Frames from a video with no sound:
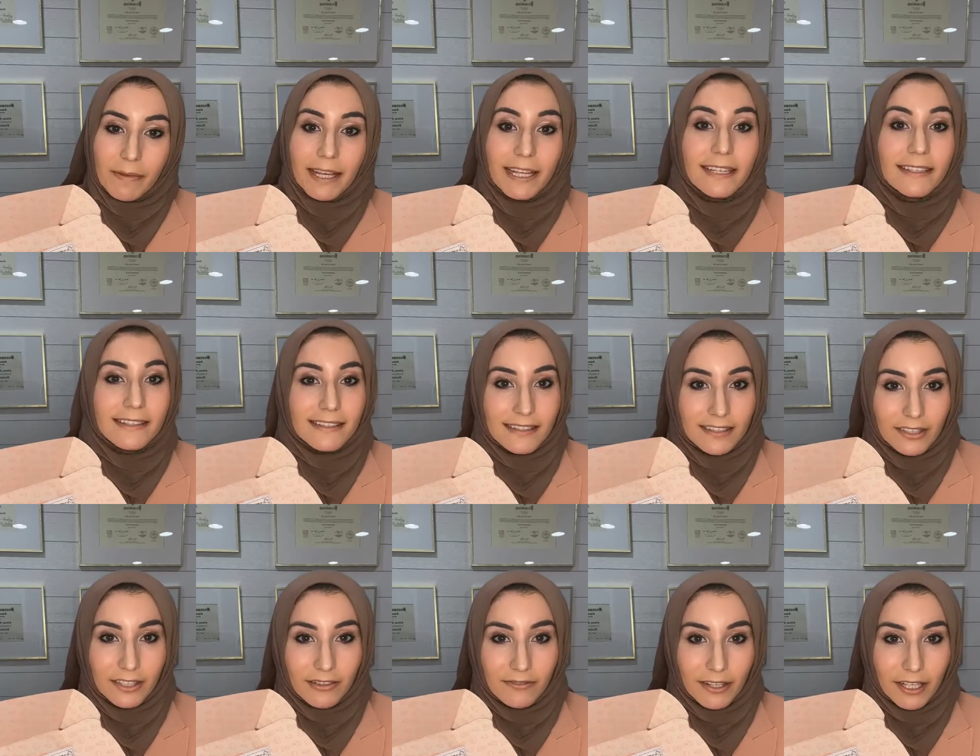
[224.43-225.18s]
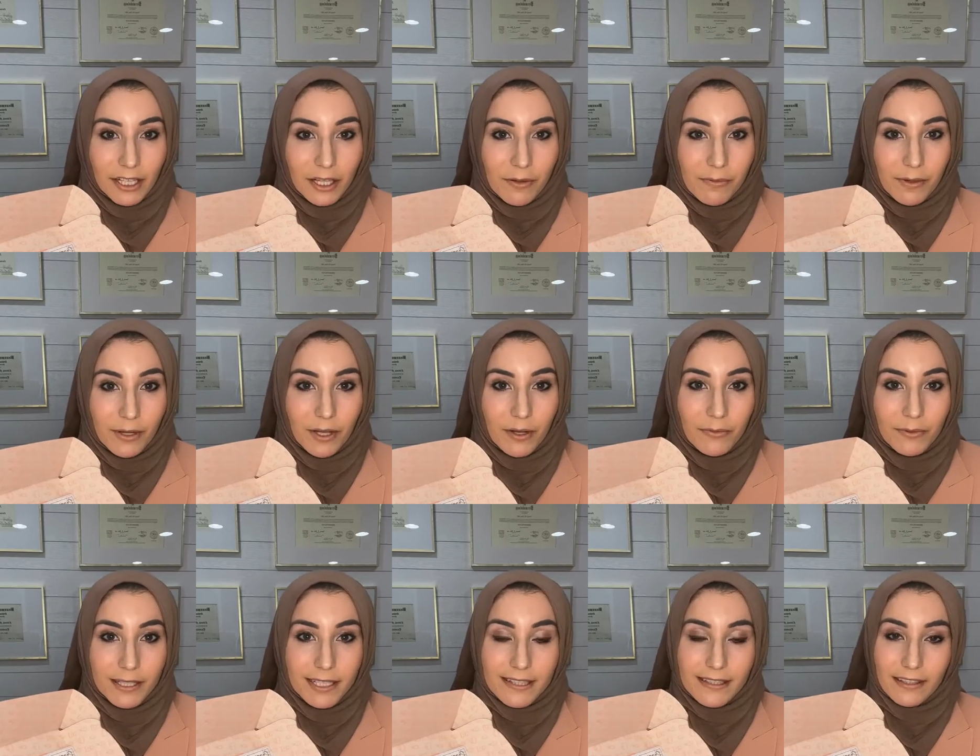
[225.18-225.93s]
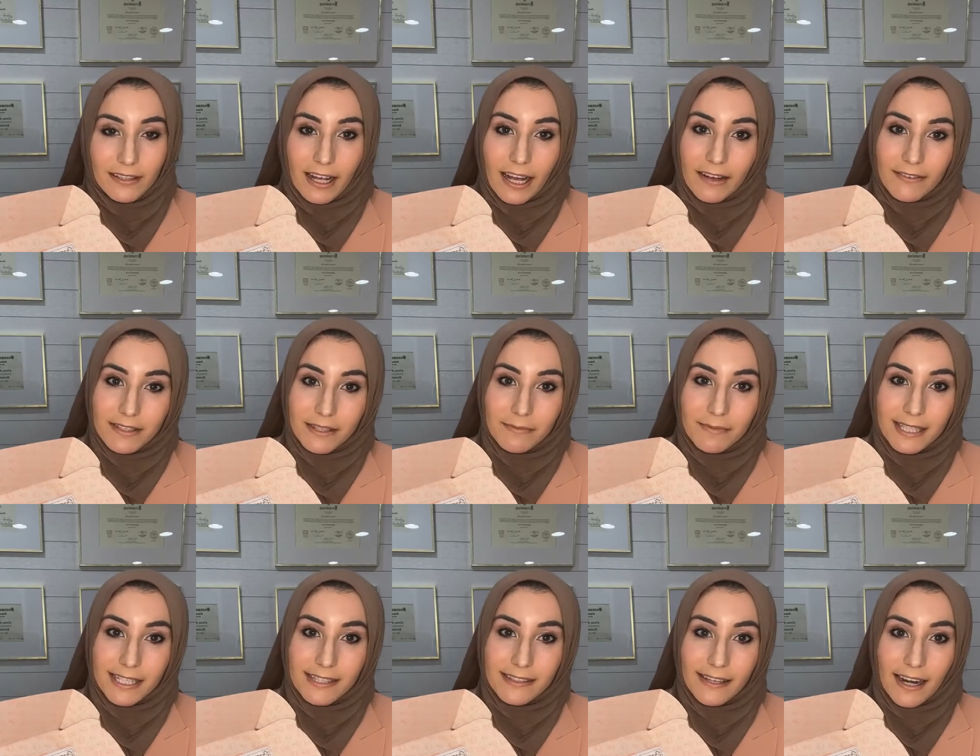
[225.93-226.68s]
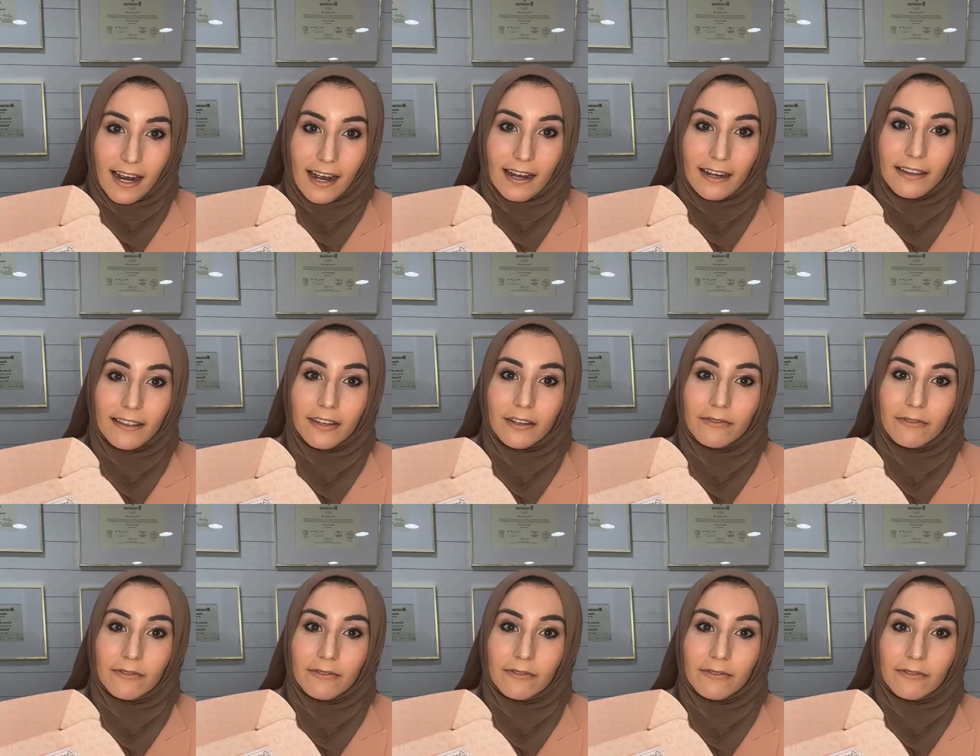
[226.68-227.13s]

It is still available. We still have some in stock.